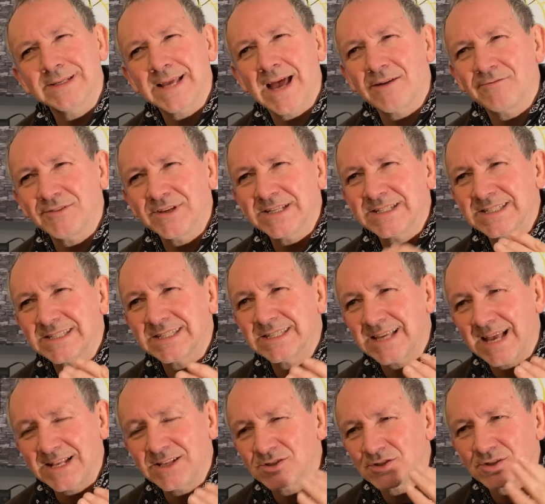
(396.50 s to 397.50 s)
have this
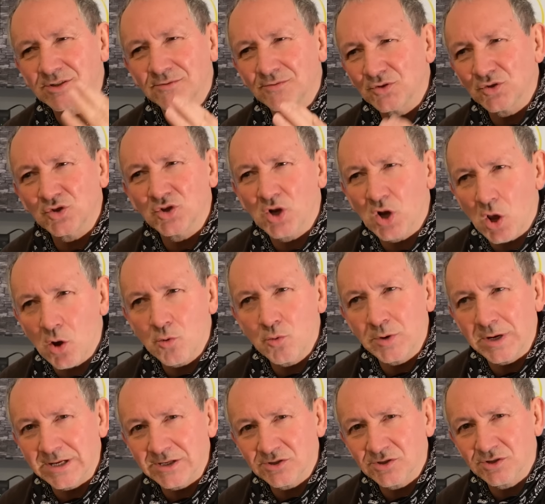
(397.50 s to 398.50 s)
sense of
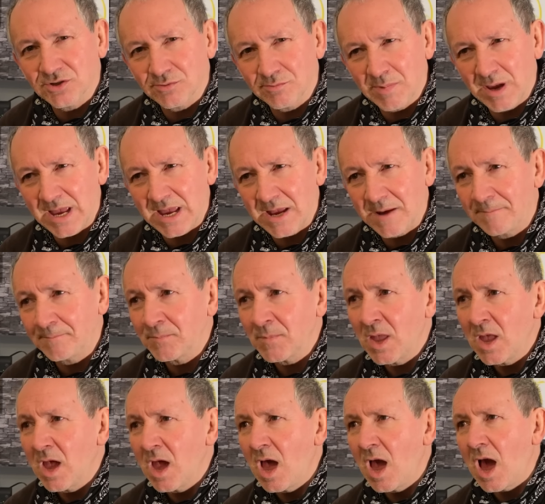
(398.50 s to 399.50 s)
slowness to me.
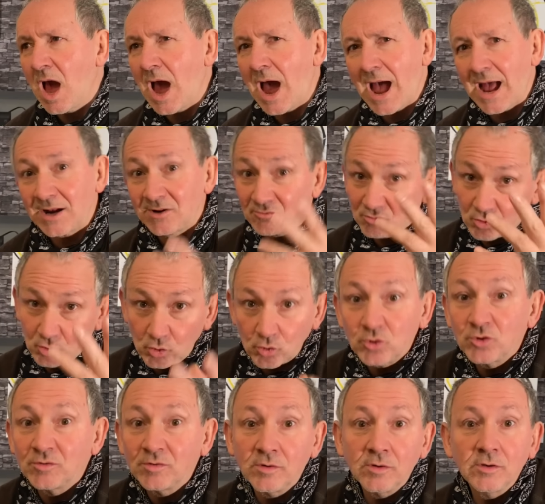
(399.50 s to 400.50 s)
And
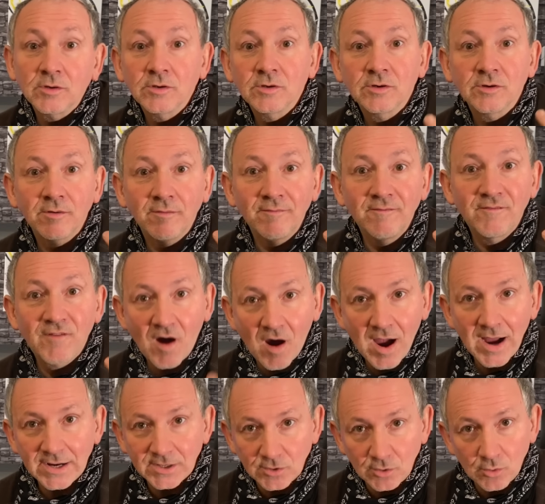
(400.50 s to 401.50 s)
good
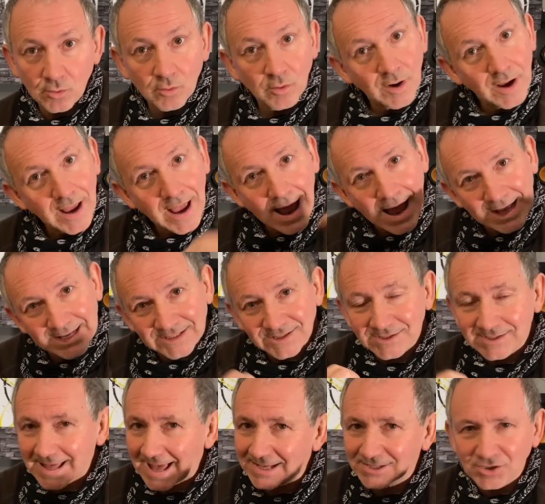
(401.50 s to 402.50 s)
vinyl has
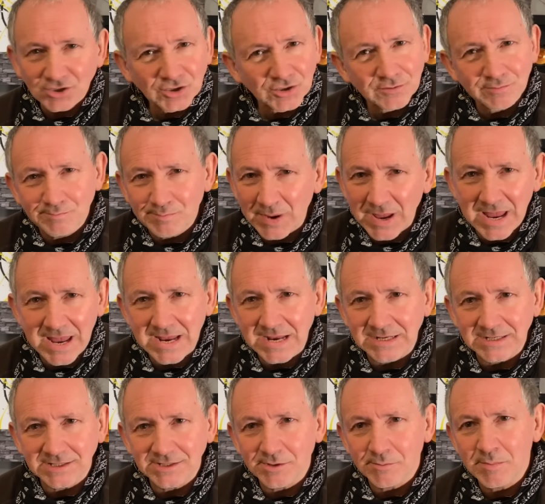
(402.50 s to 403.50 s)
that
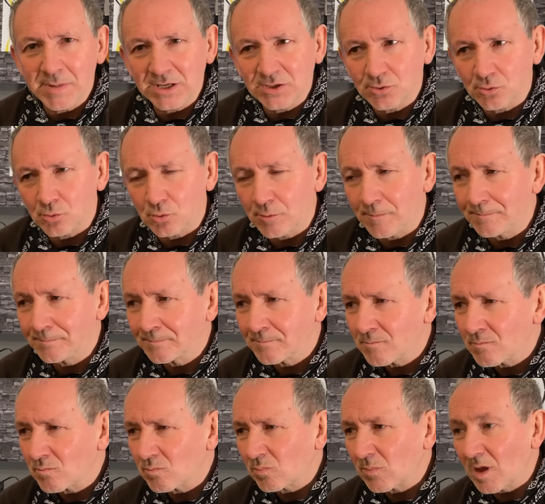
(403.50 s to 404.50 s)
speed in the middle.
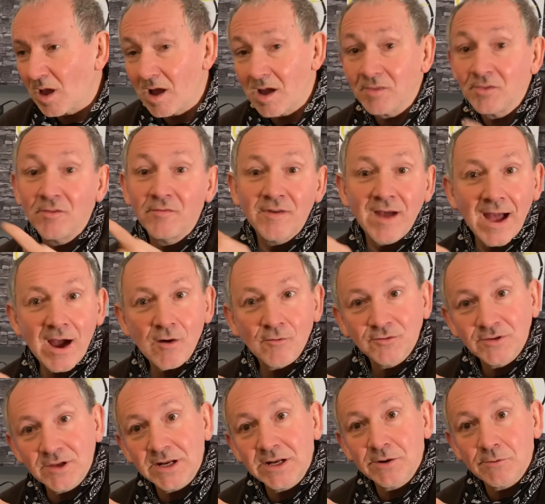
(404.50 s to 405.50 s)
And the valves,
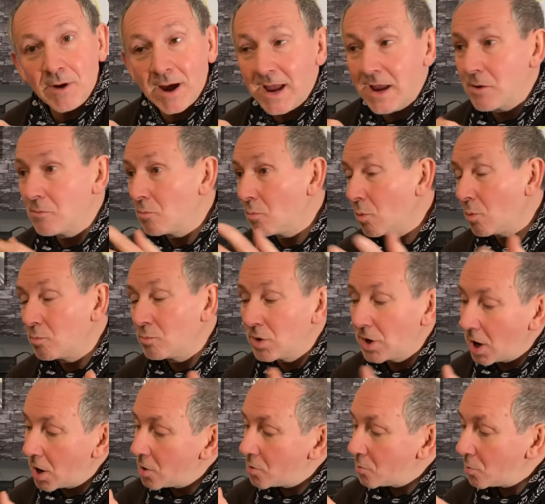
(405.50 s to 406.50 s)
anyway, you
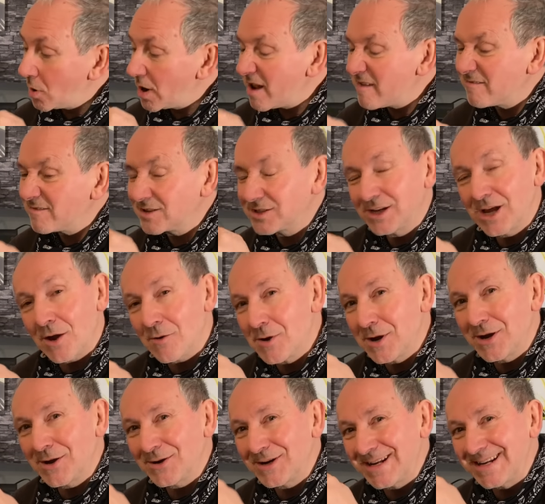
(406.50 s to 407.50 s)
know, whatever is
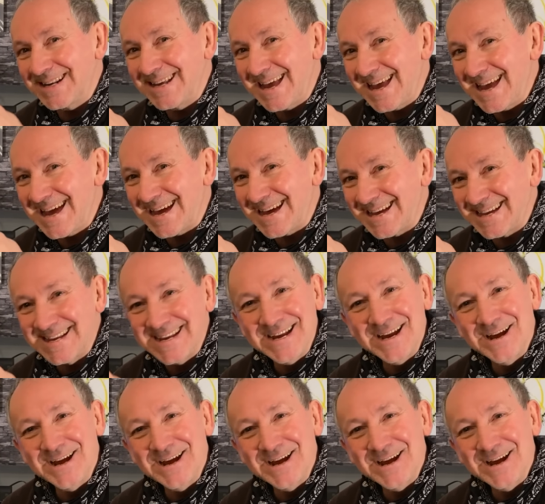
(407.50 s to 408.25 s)
going on in here,